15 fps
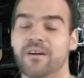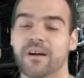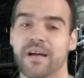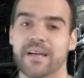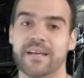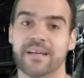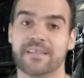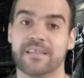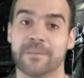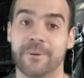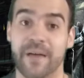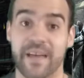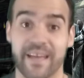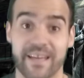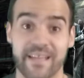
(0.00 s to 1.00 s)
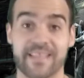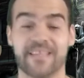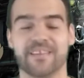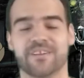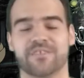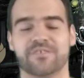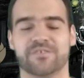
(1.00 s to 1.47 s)
Alright,
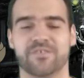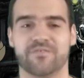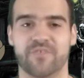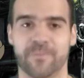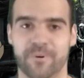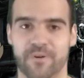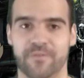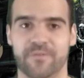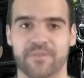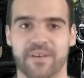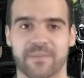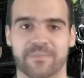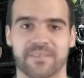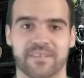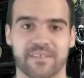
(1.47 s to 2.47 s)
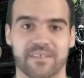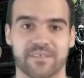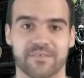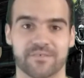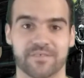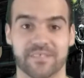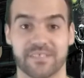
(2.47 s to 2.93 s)
depending also for both of them,
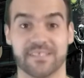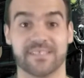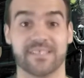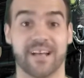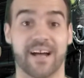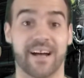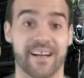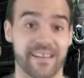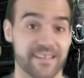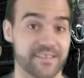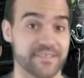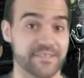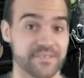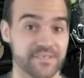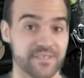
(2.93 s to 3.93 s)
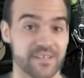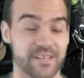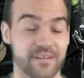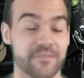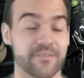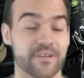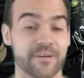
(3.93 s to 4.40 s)
the size
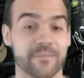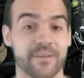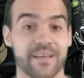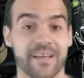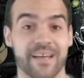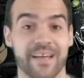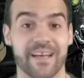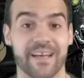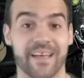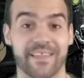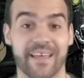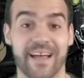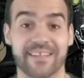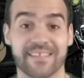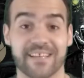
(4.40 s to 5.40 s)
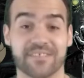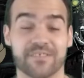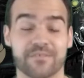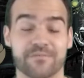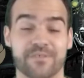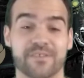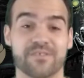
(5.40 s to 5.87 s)
of them. And that's
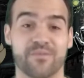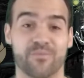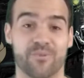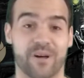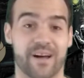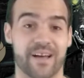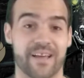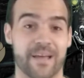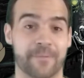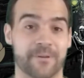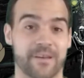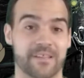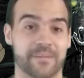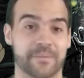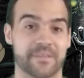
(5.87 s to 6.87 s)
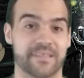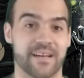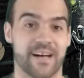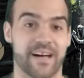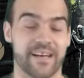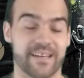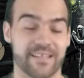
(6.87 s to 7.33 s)
actually the reason why I put it at number
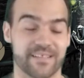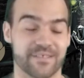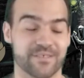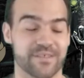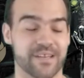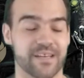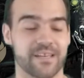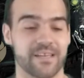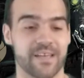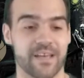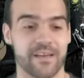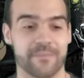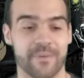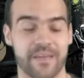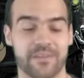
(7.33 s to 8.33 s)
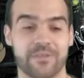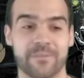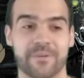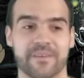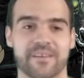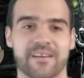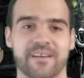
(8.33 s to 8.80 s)
9, okay?
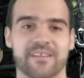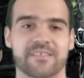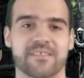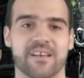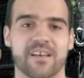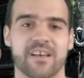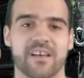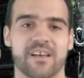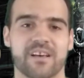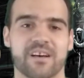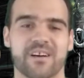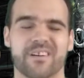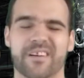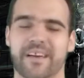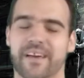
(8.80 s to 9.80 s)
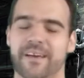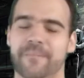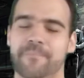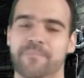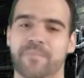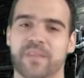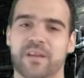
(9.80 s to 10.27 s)
Mainly because,
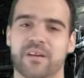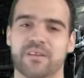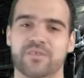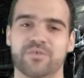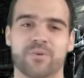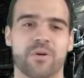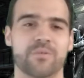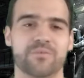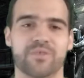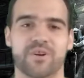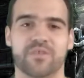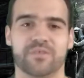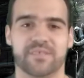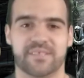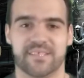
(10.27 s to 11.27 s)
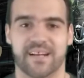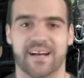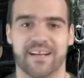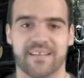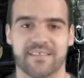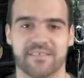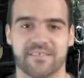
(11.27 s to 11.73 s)
okay, you won't know the
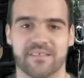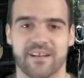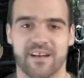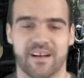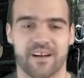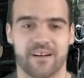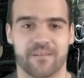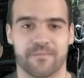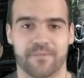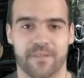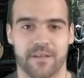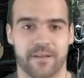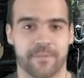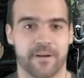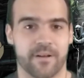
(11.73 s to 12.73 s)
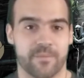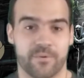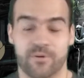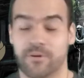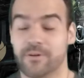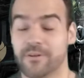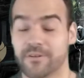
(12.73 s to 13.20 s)
size of the
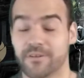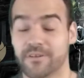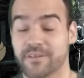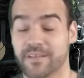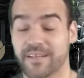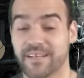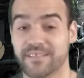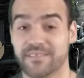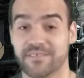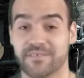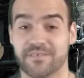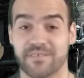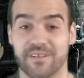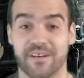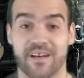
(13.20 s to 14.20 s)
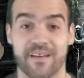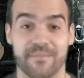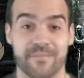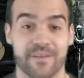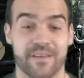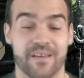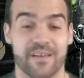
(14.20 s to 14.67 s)
Pumpkaboo or Gourgeist,
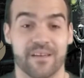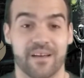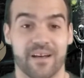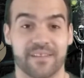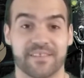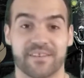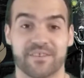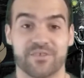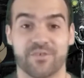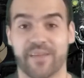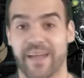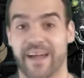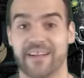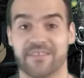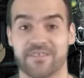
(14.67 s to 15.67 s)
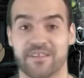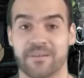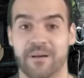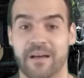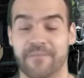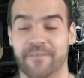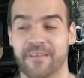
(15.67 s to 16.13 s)
right, until you catch
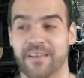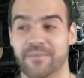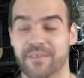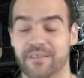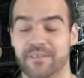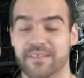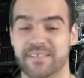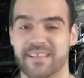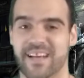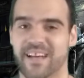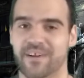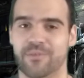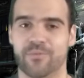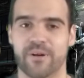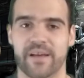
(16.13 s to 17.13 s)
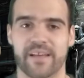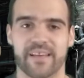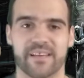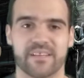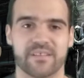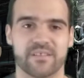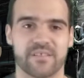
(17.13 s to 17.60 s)
them. I think if they at least had a
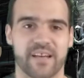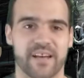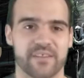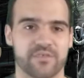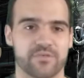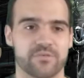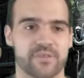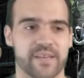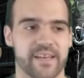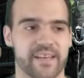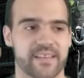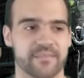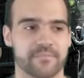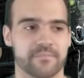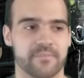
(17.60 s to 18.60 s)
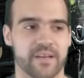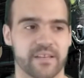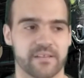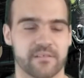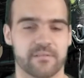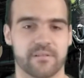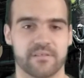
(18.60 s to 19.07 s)
way that you can,
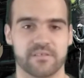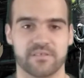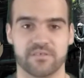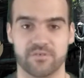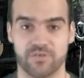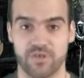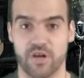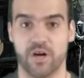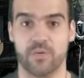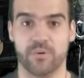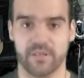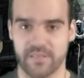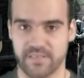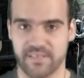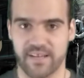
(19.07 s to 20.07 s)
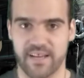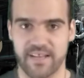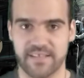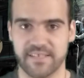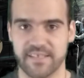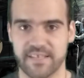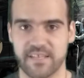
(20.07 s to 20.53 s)
like, know what the
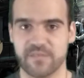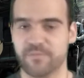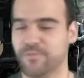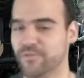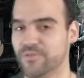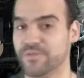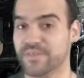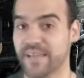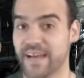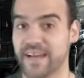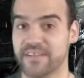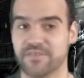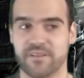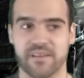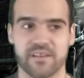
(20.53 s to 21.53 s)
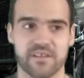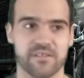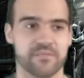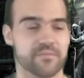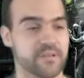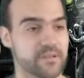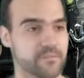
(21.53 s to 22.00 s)
size is before you catch it, like, you
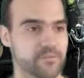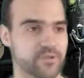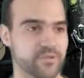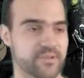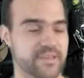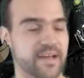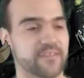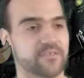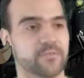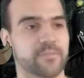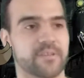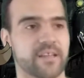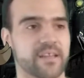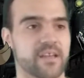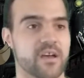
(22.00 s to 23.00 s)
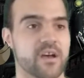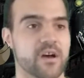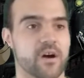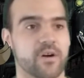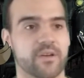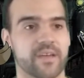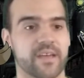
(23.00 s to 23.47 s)
know, like, when you encounter it, it'd be like,
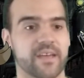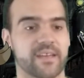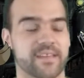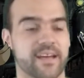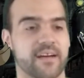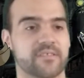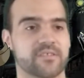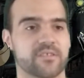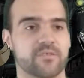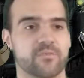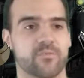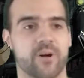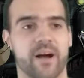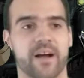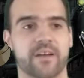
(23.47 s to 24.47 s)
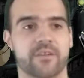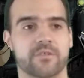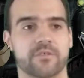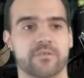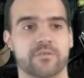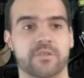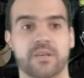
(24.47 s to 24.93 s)
okay, encounter
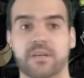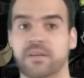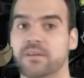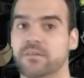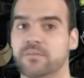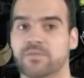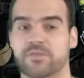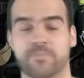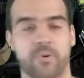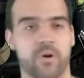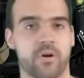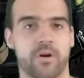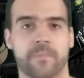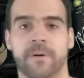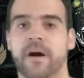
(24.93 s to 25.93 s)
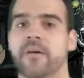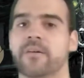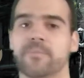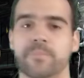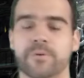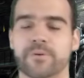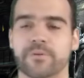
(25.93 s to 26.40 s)
wild, small
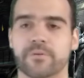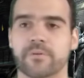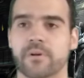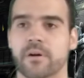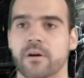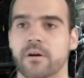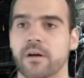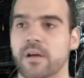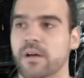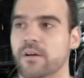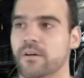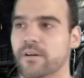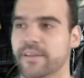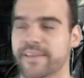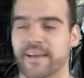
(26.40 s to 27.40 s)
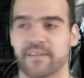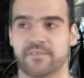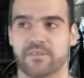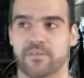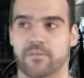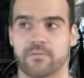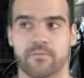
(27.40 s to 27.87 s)
Pumpkaboo, or
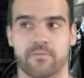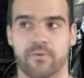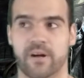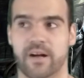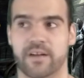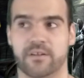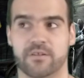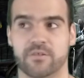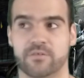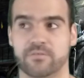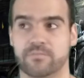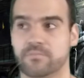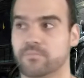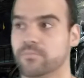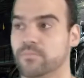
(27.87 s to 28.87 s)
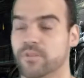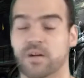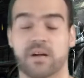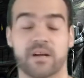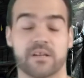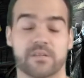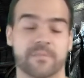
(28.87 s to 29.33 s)
encounter wild,
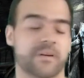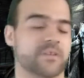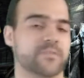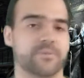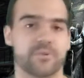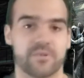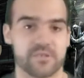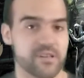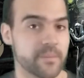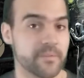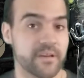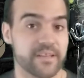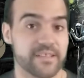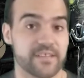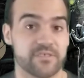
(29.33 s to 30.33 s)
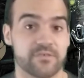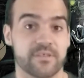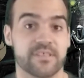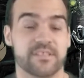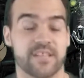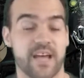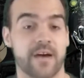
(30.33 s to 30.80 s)
large Pumpkaboo, or something like that.
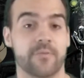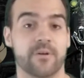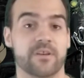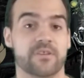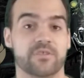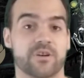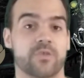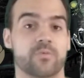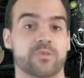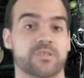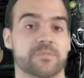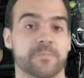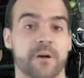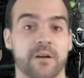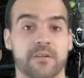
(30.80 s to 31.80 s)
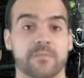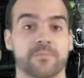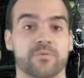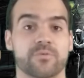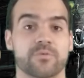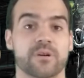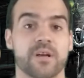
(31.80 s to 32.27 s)
So at least that way you know which
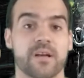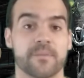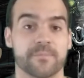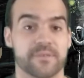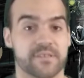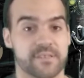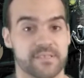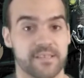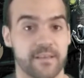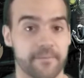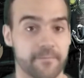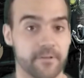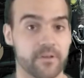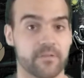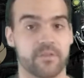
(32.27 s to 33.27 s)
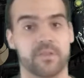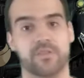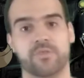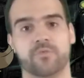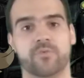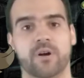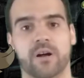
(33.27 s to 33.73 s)
Pumpkaboo
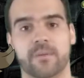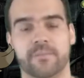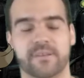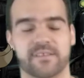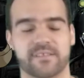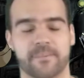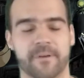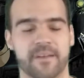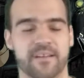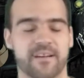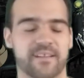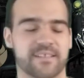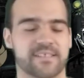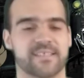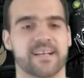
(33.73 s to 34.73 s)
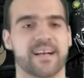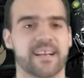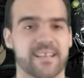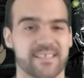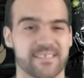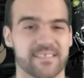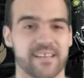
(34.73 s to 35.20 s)
specifically you want, because depending on its
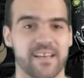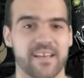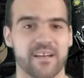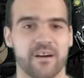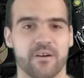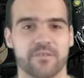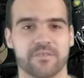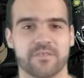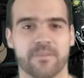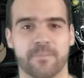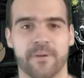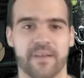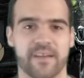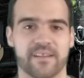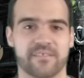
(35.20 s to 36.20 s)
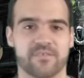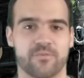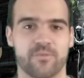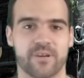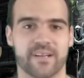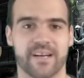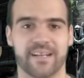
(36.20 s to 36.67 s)
size, also depends
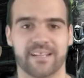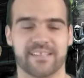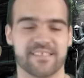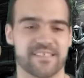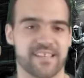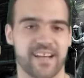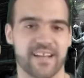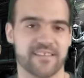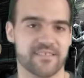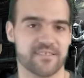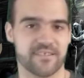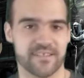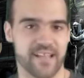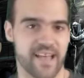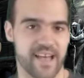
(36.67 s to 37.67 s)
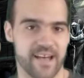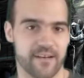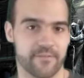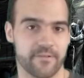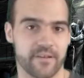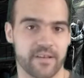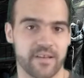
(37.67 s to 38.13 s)
on what kind of stats it's going to
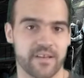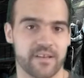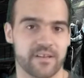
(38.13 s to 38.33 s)
have.